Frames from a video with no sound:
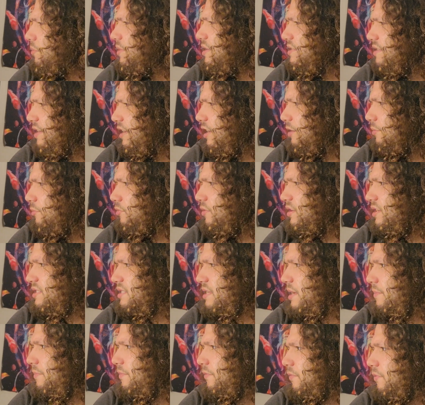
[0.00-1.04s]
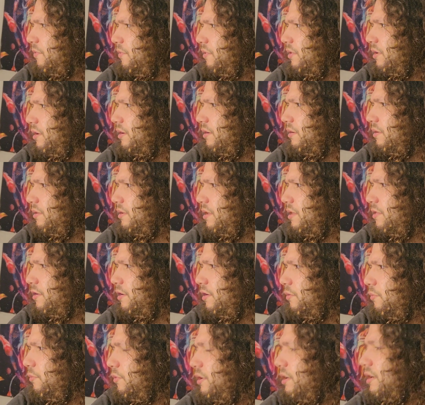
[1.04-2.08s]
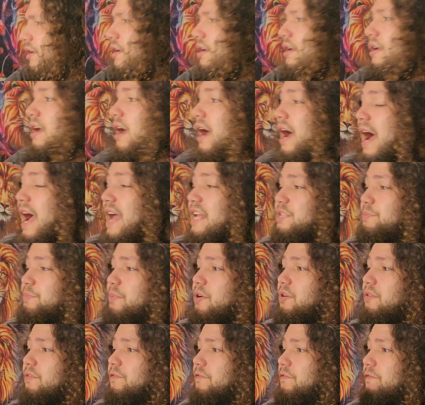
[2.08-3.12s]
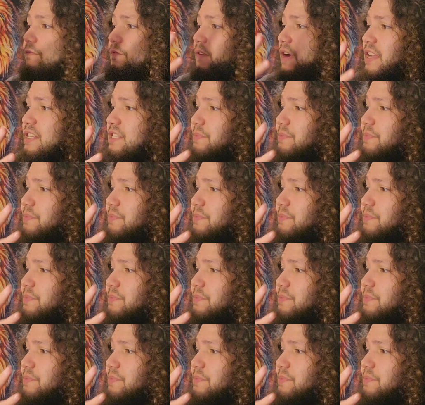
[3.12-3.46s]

be terrible except for the third one. I spelled f- I